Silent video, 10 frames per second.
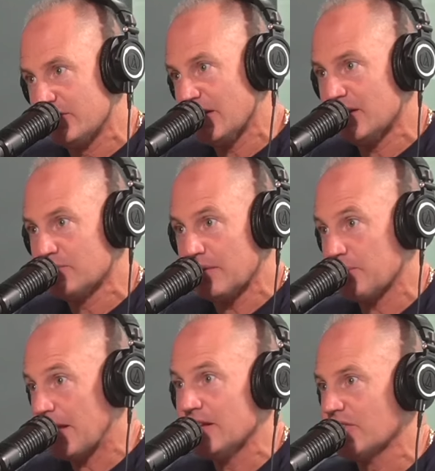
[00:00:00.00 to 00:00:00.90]
taking
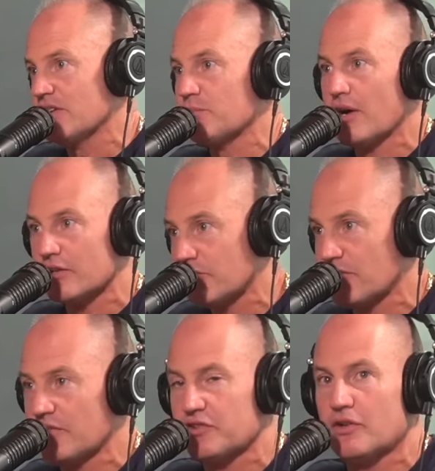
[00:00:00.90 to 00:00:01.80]
pennies out of your pocket
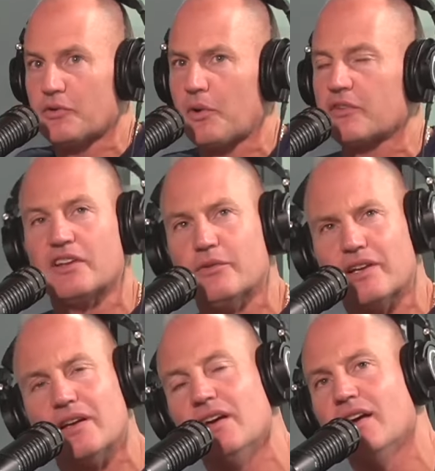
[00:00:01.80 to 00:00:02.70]
just enough so you don't notice. And I
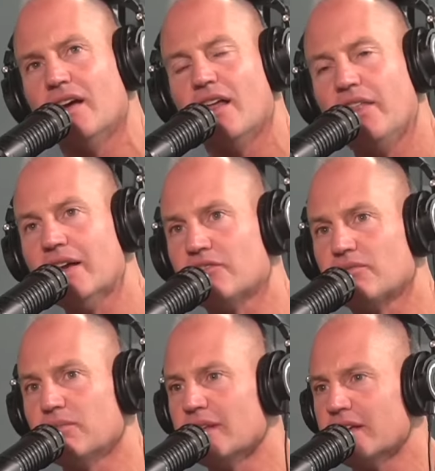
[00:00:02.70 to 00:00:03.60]
was like,
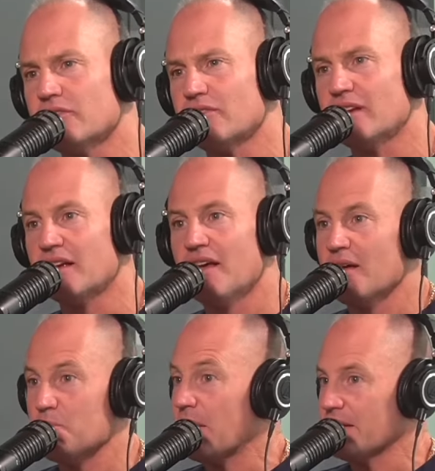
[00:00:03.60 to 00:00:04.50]
that's really interesting.
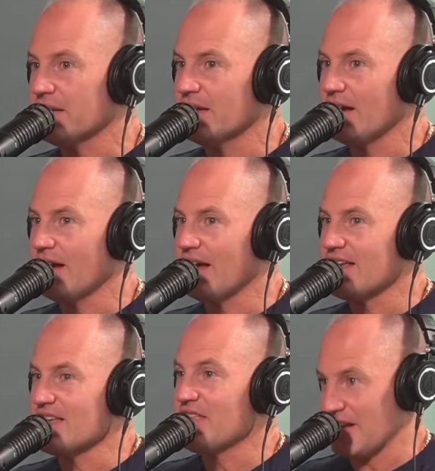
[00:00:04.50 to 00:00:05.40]

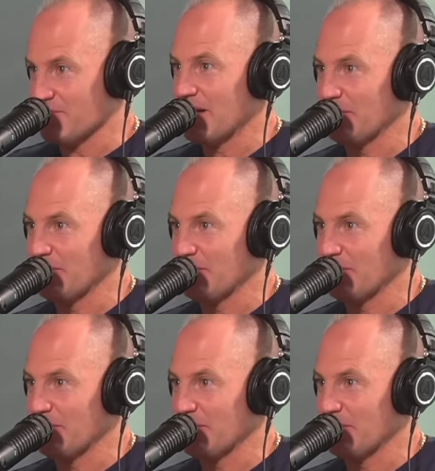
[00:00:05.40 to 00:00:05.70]
And then it made me